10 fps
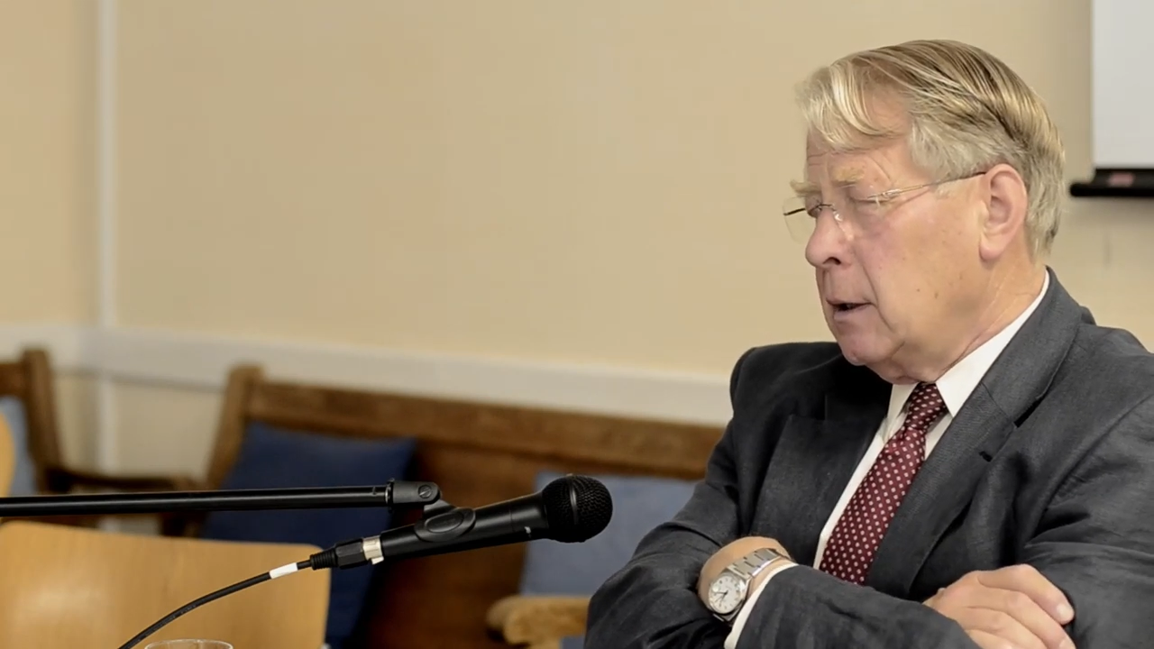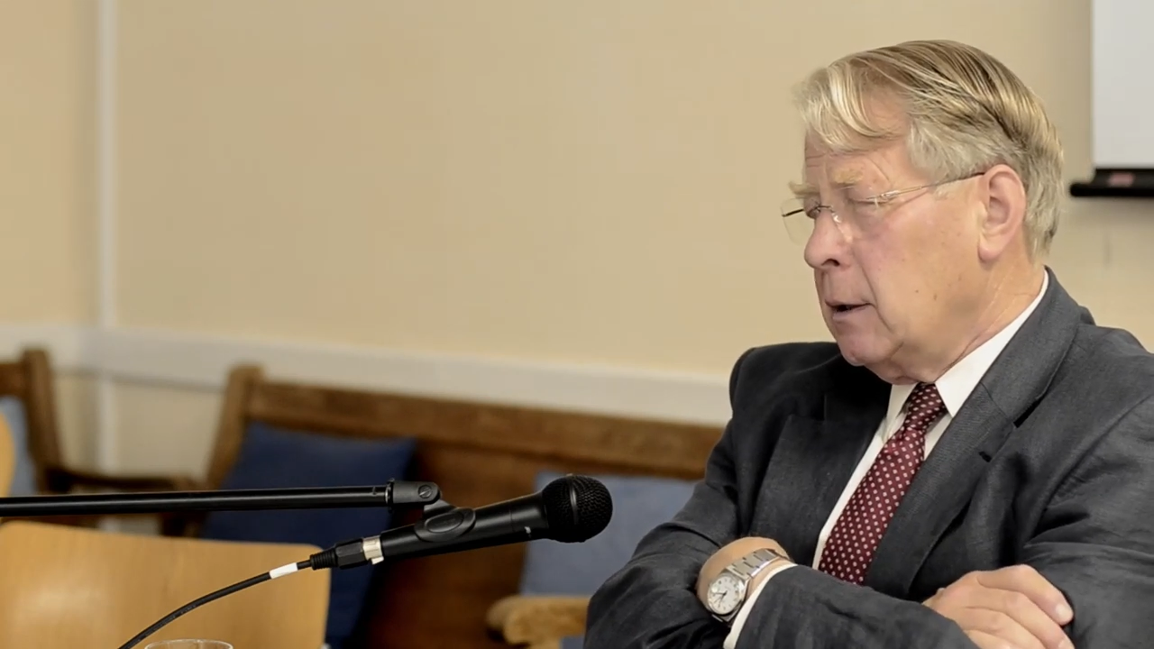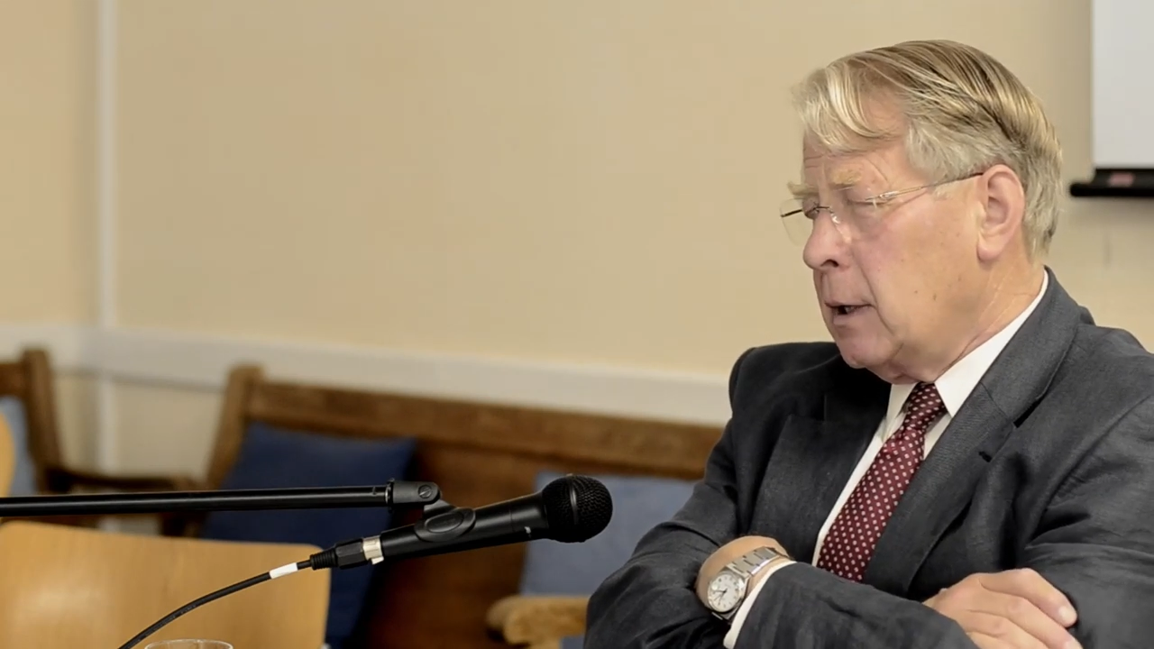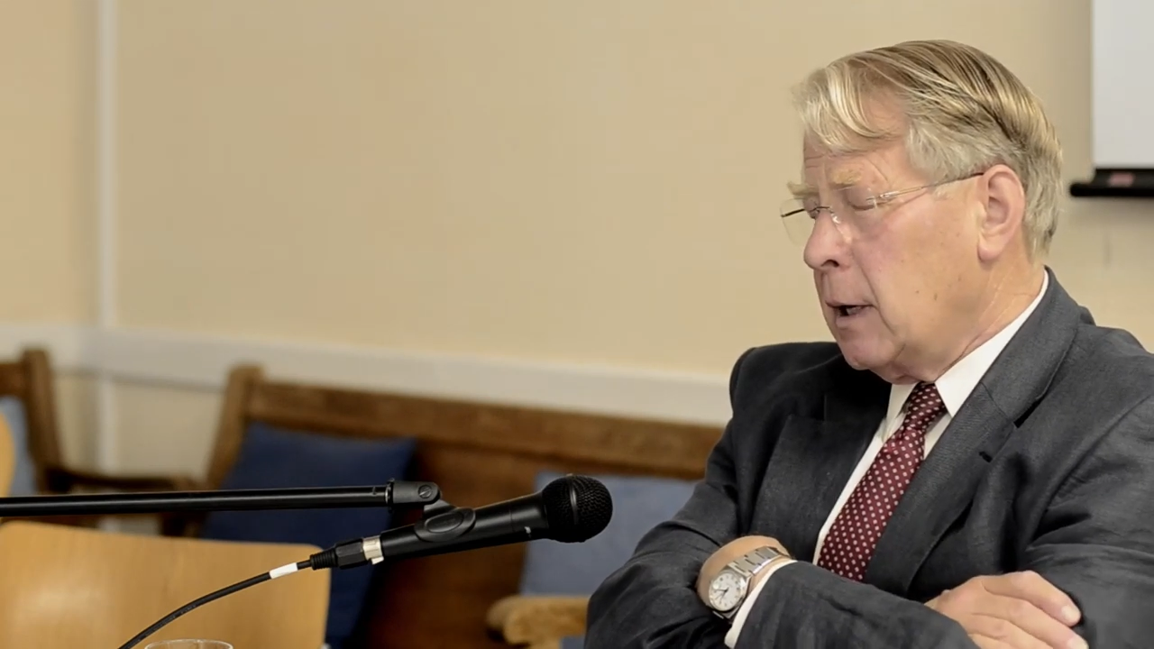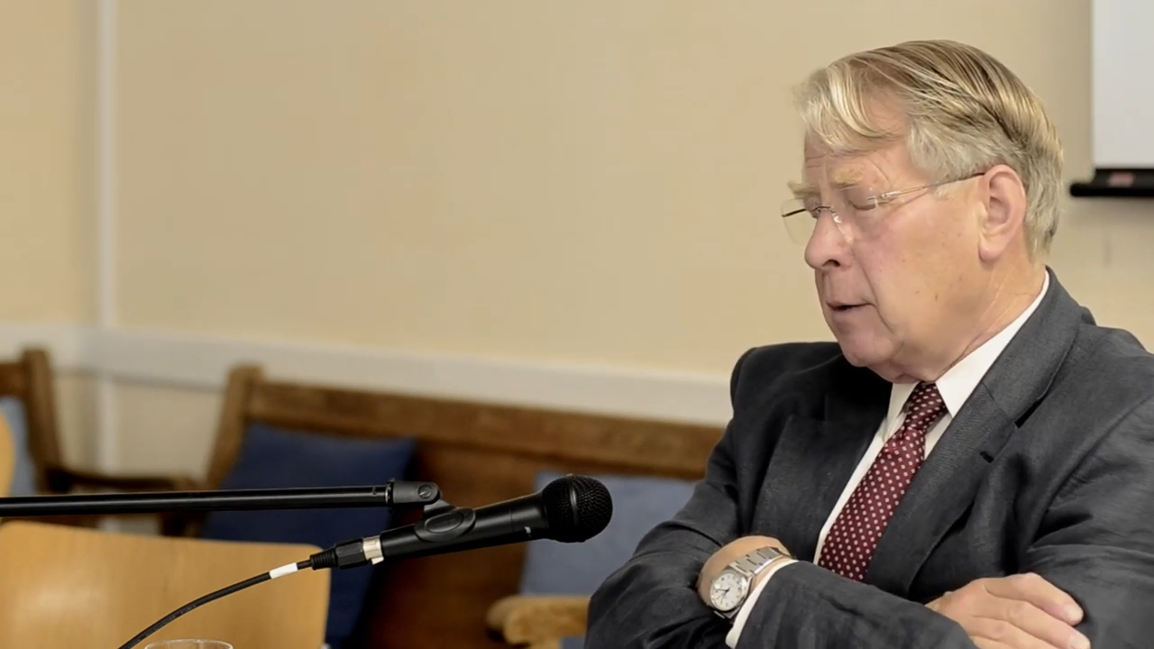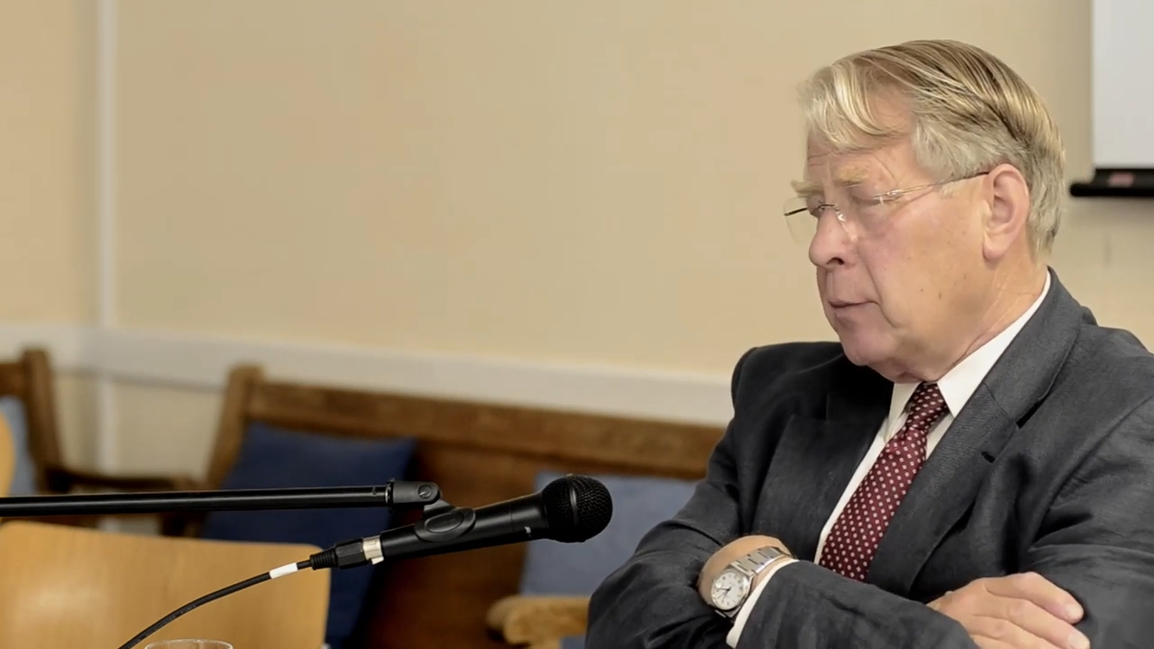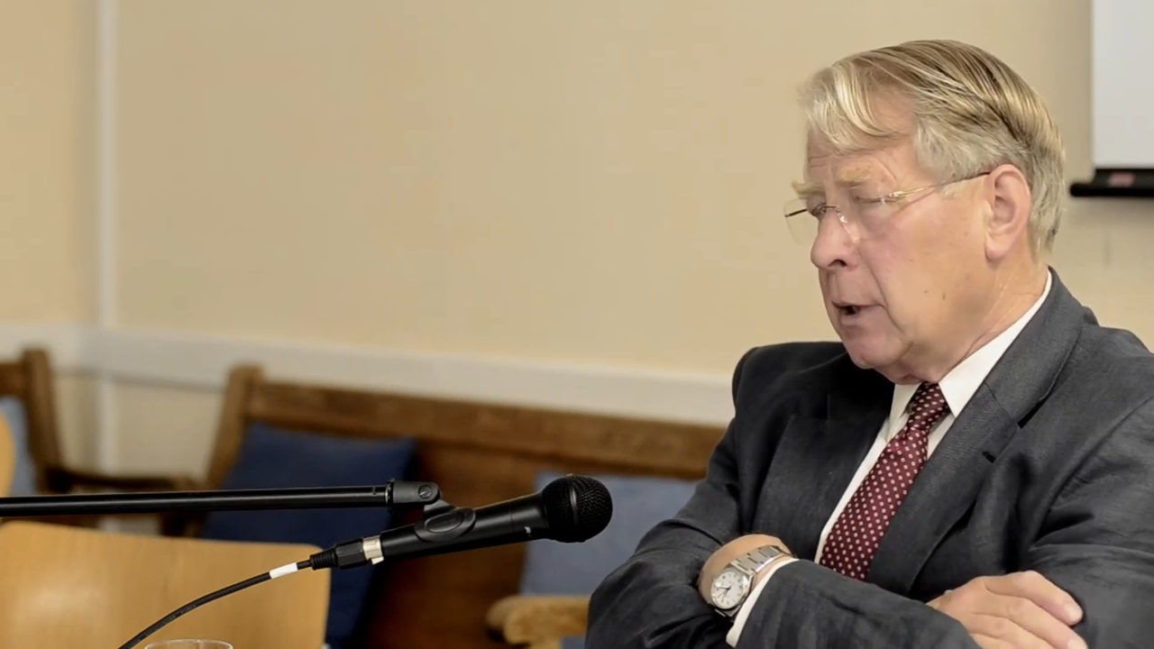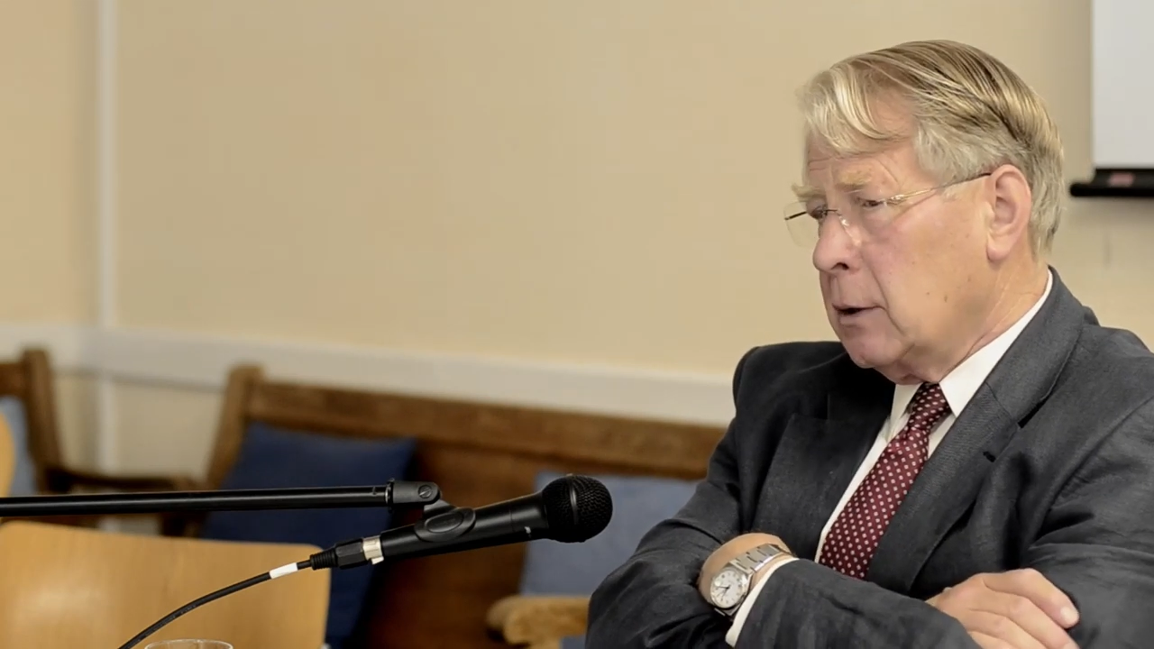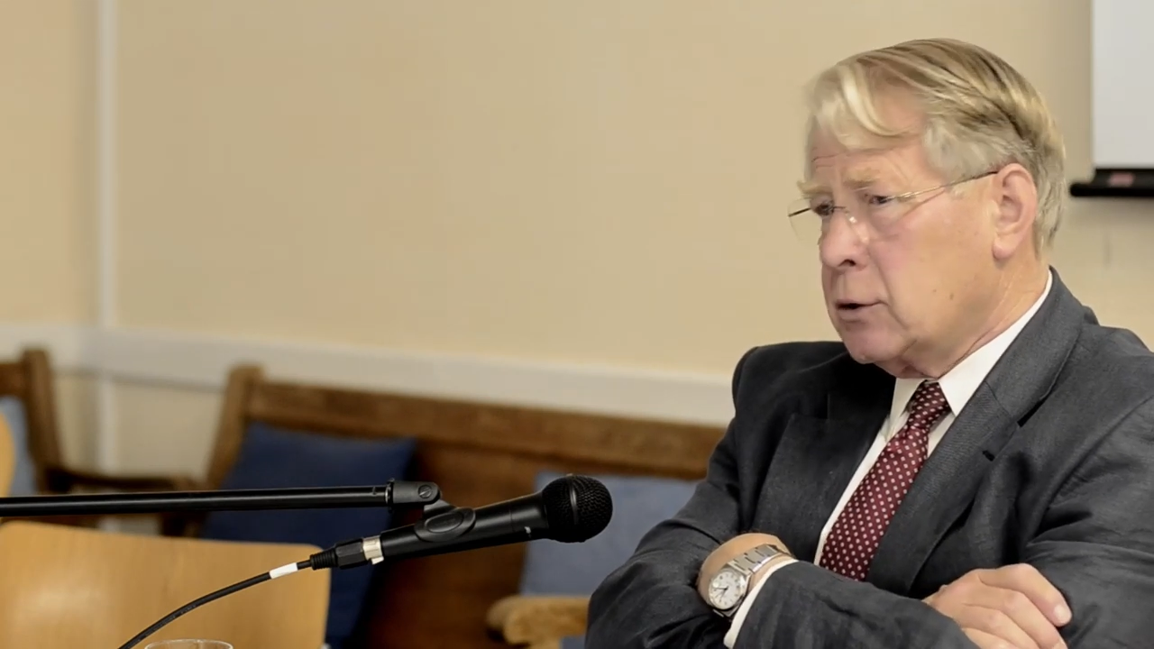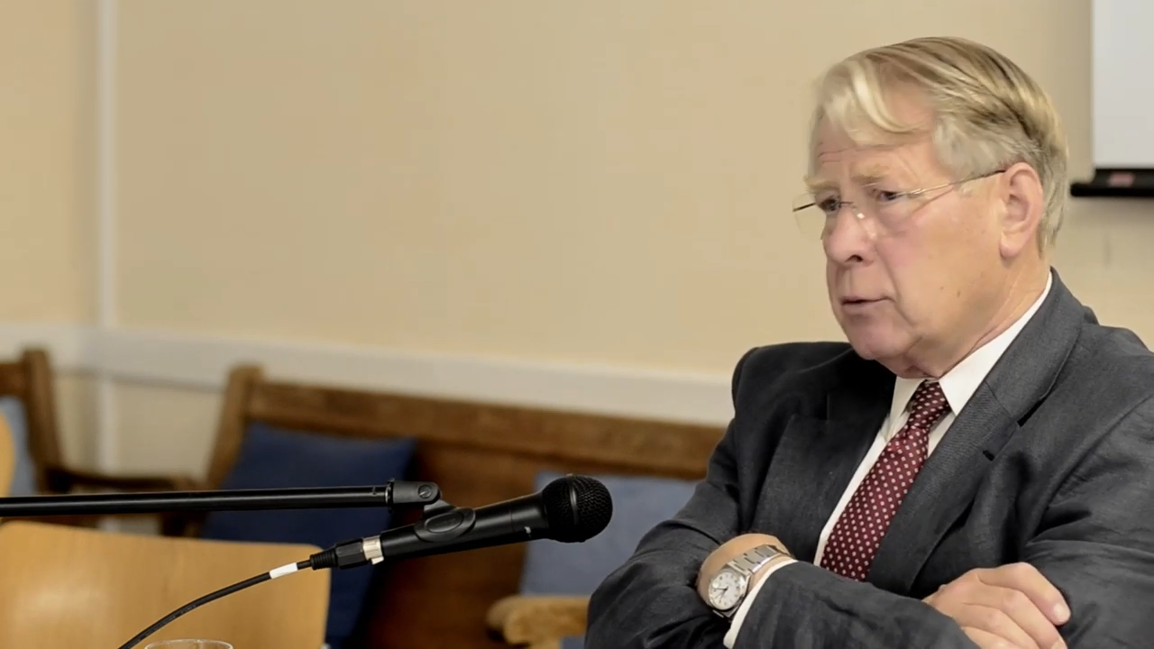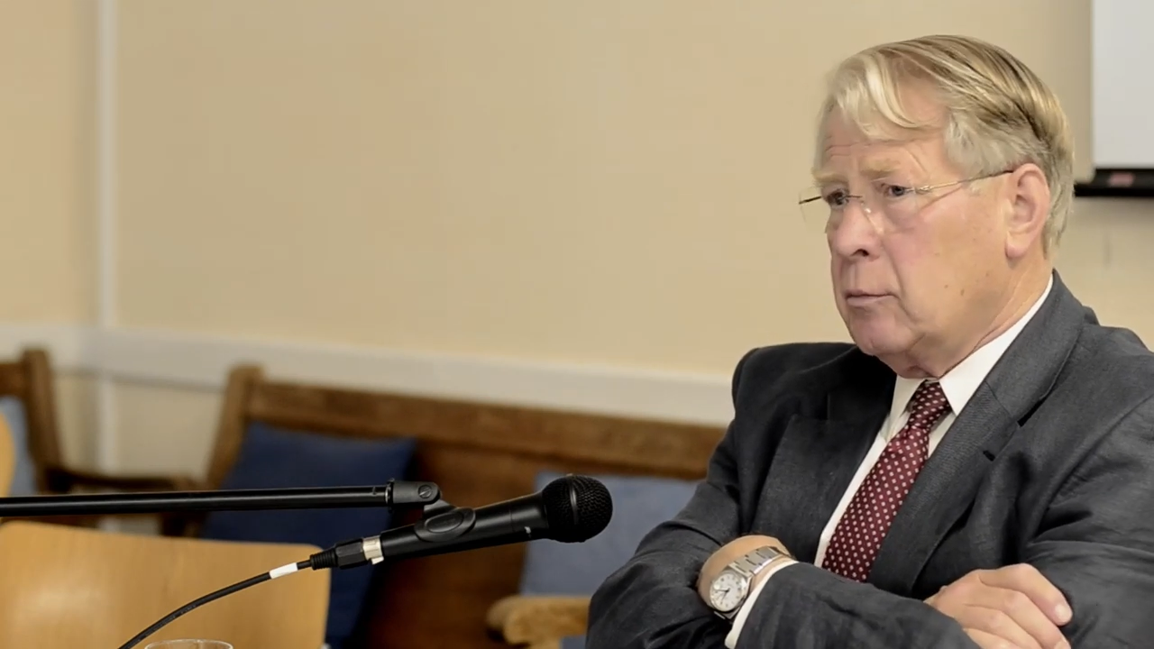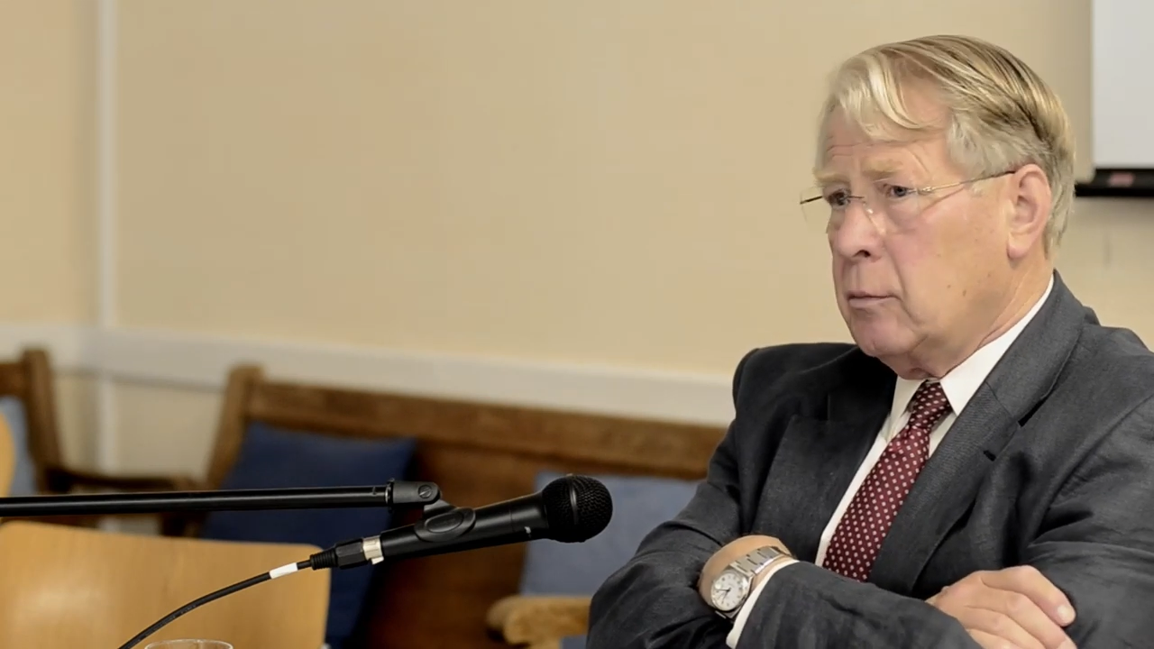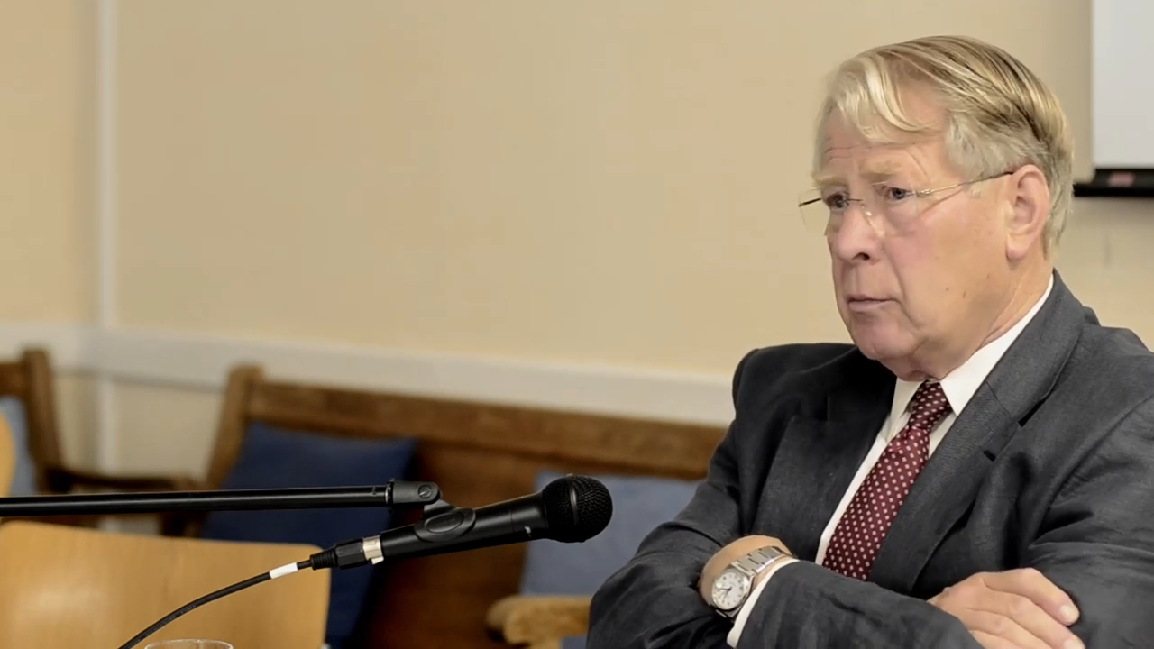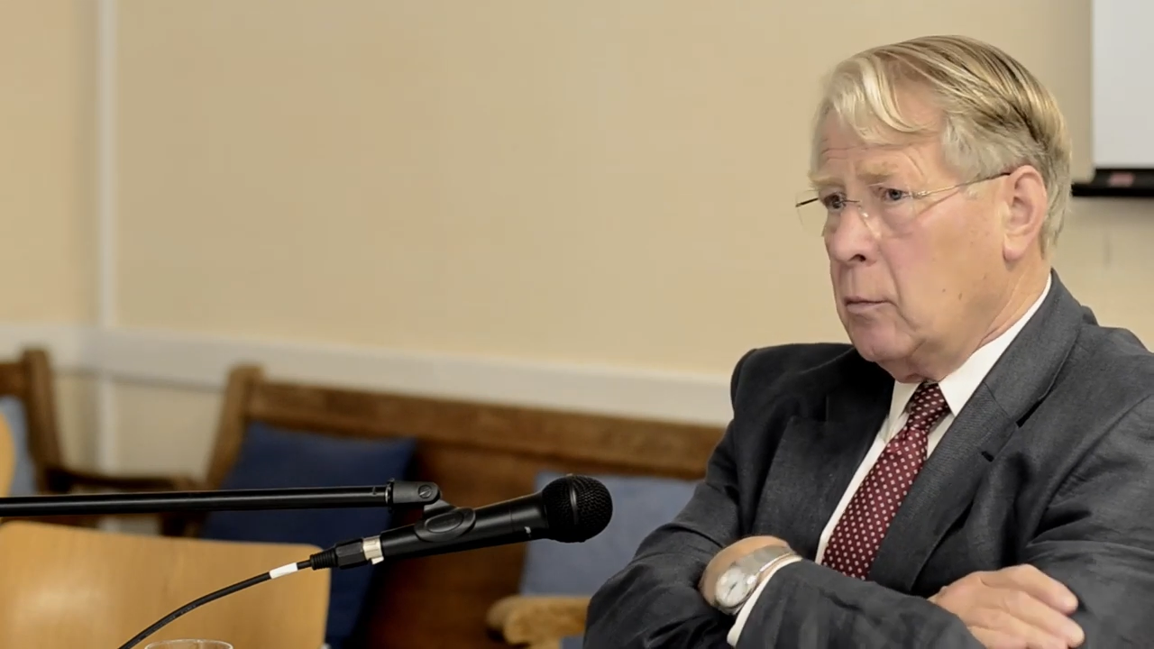that Belgium